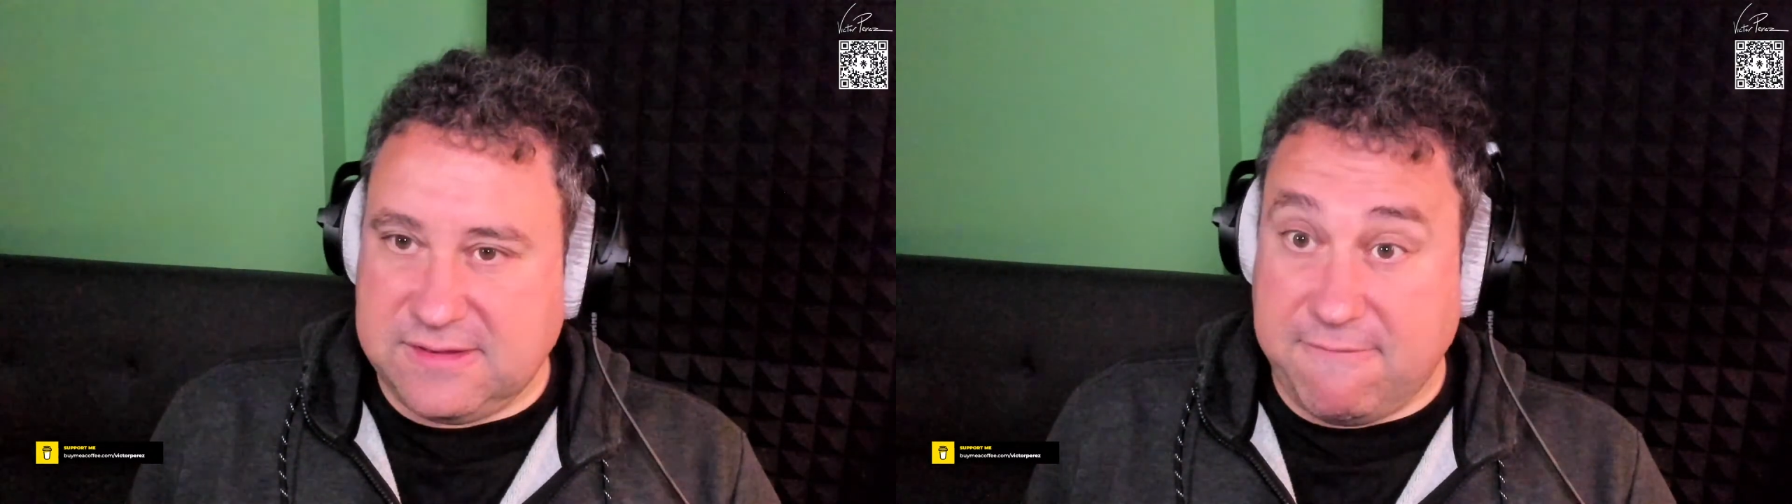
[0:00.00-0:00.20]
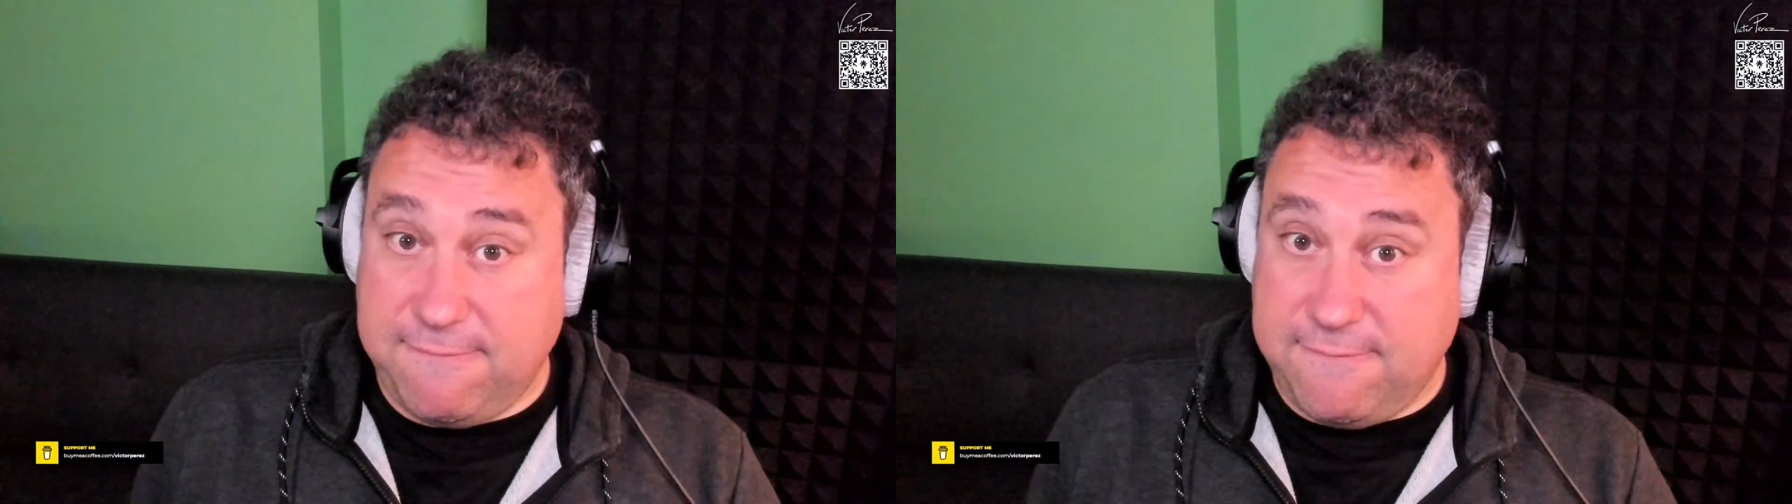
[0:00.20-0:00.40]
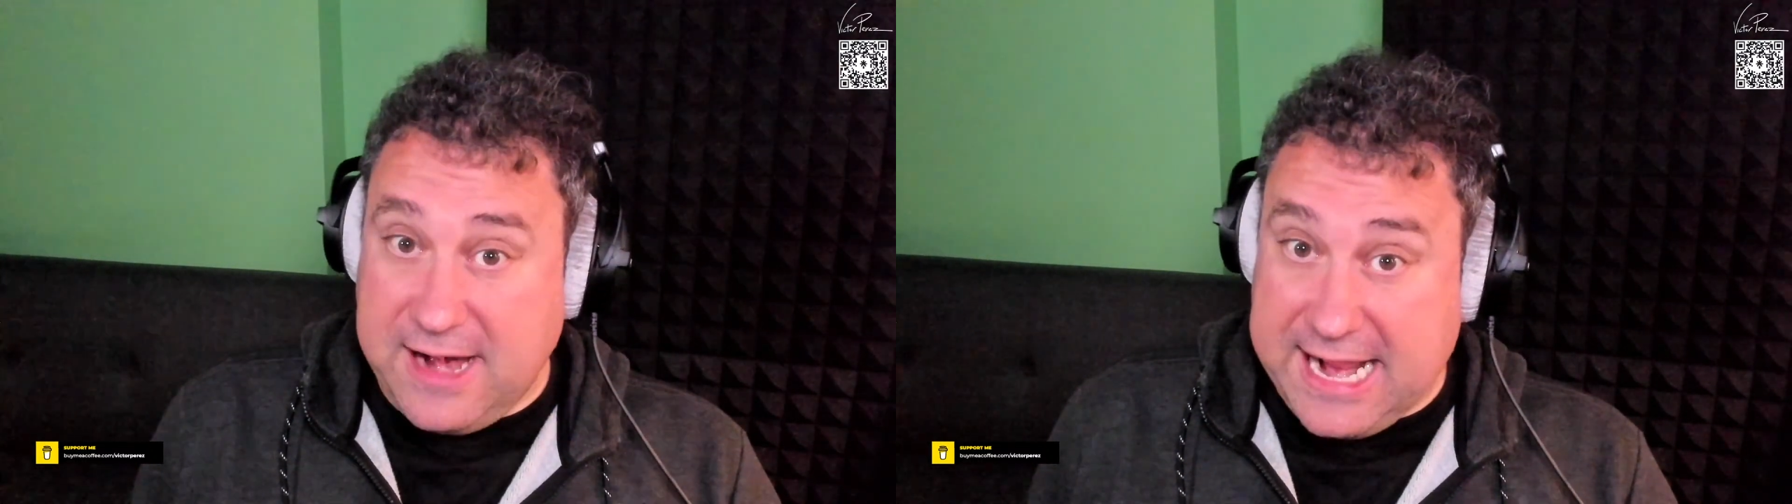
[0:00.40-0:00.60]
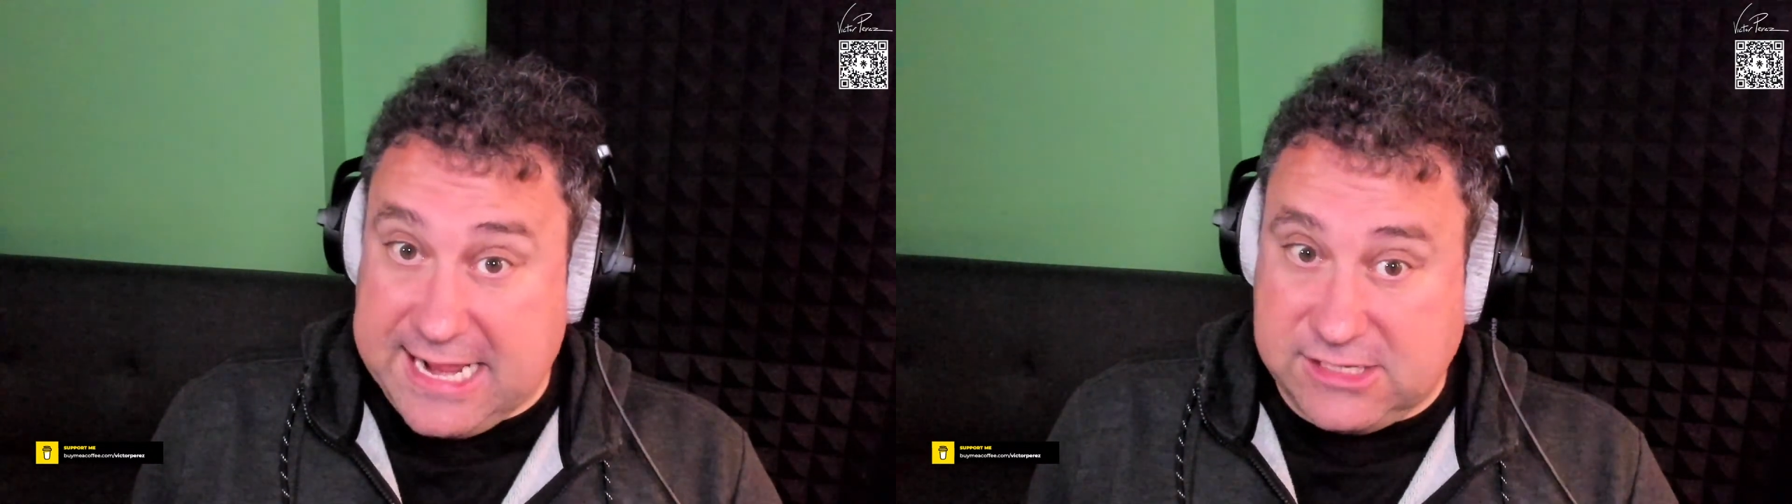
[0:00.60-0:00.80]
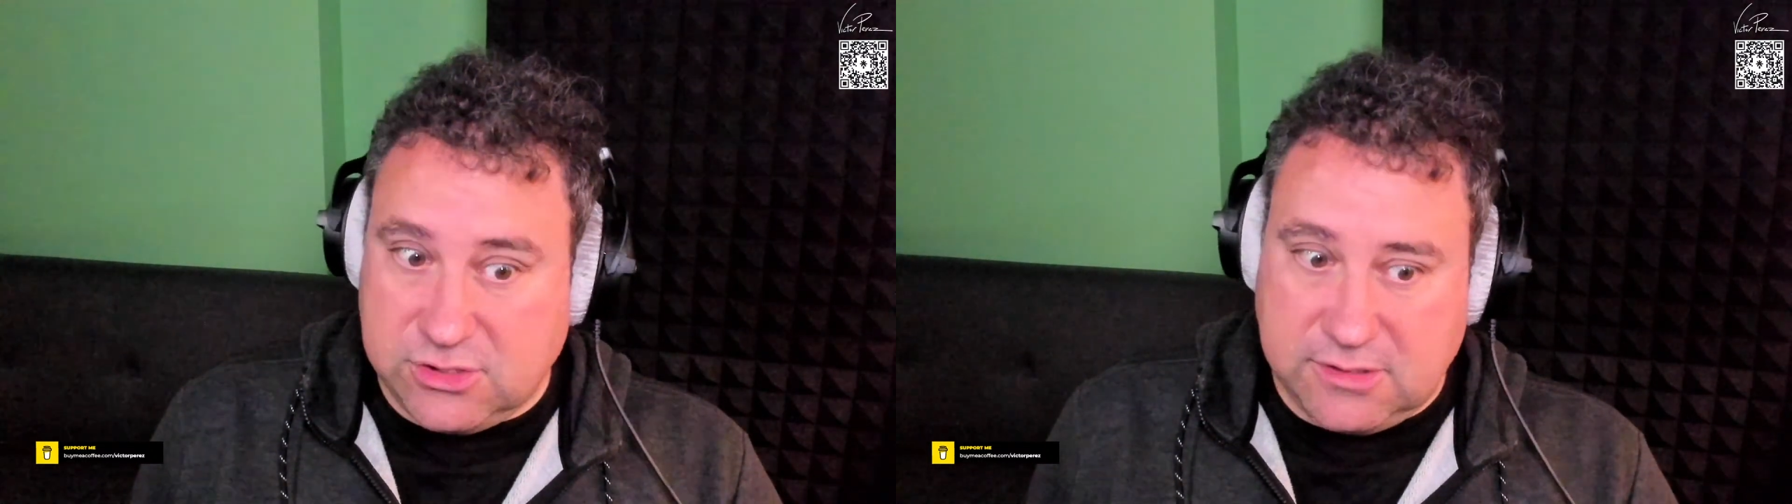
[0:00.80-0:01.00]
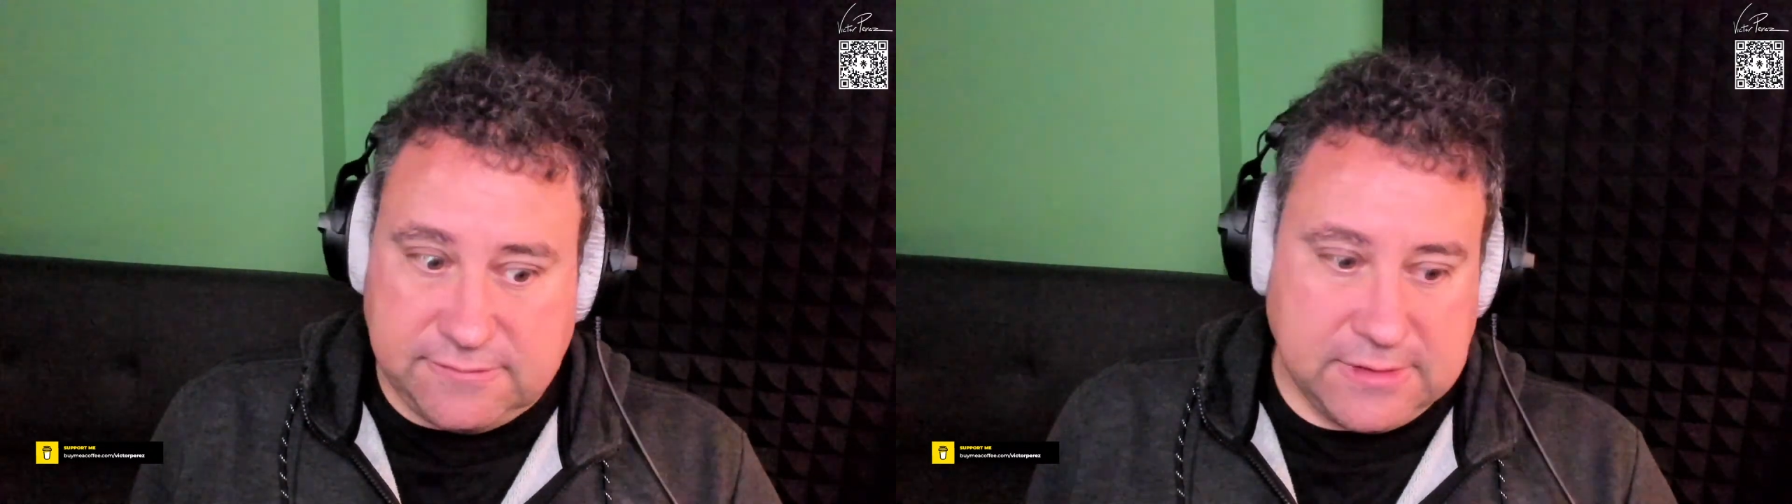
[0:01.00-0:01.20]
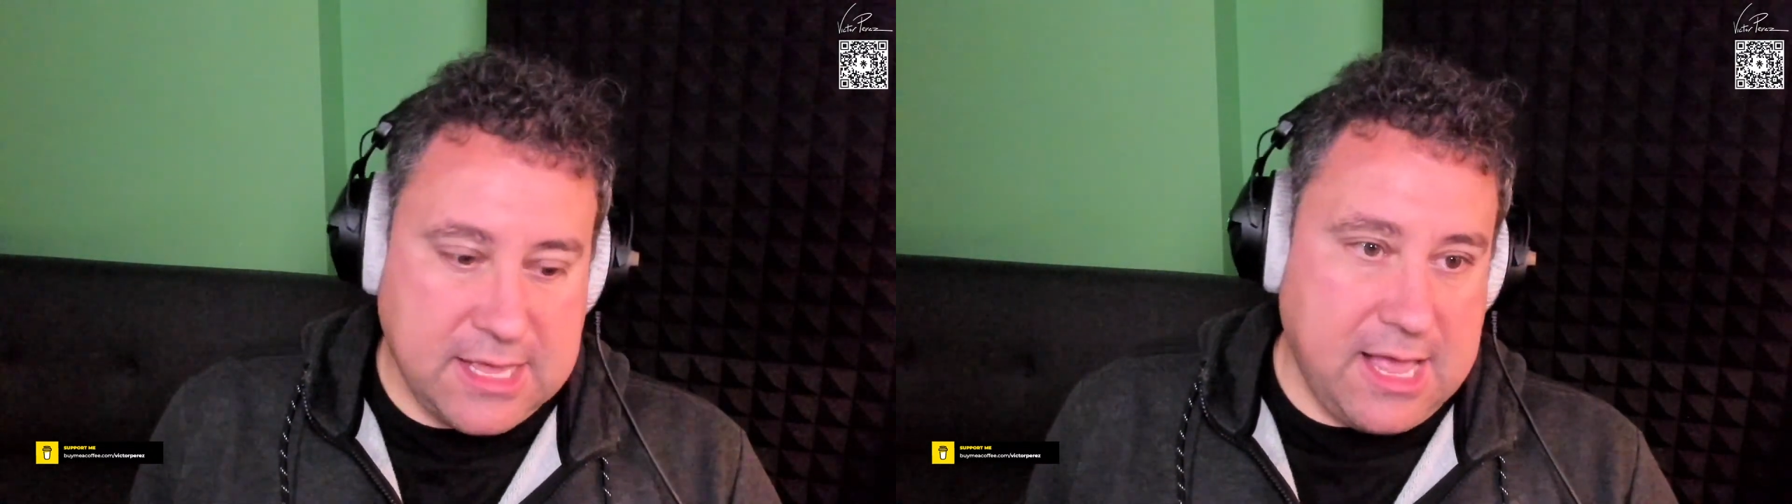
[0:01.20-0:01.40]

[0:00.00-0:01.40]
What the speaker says: afraid of